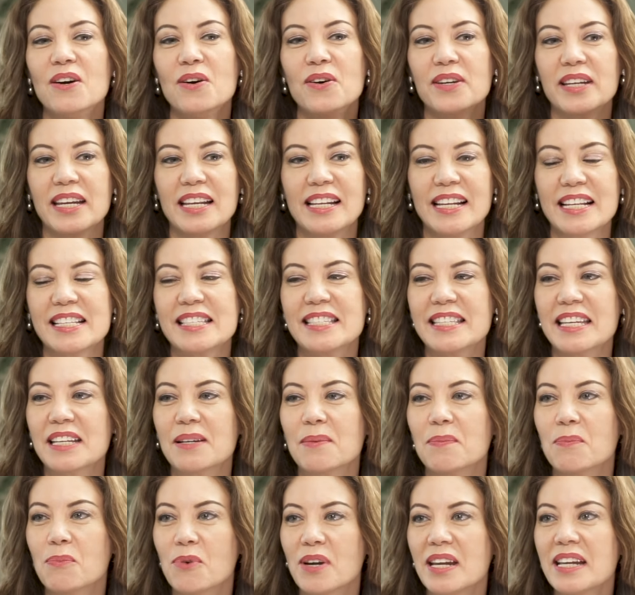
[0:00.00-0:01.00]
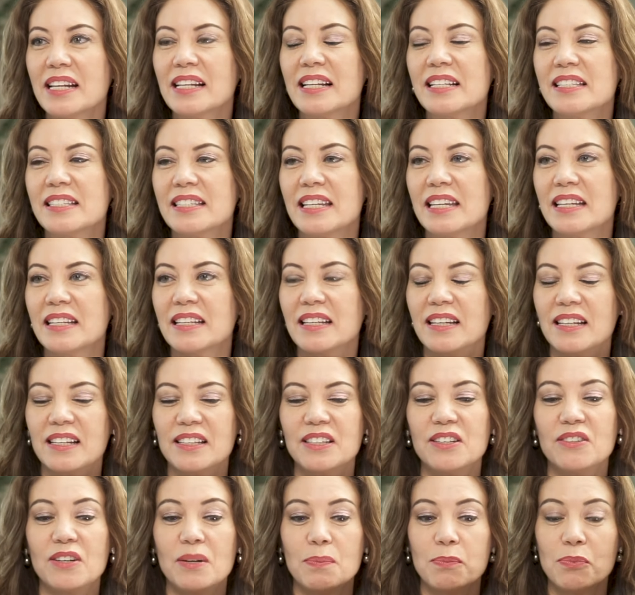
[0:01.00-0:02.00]
okay, let's take a break, let's take
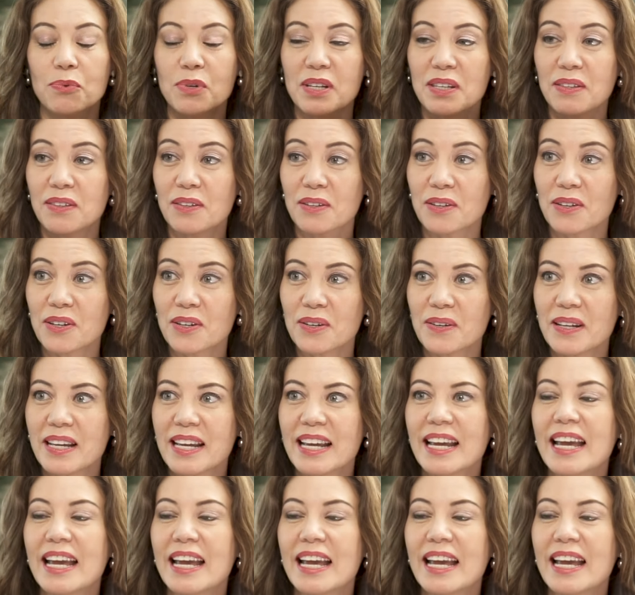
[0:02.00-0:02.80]
a breather,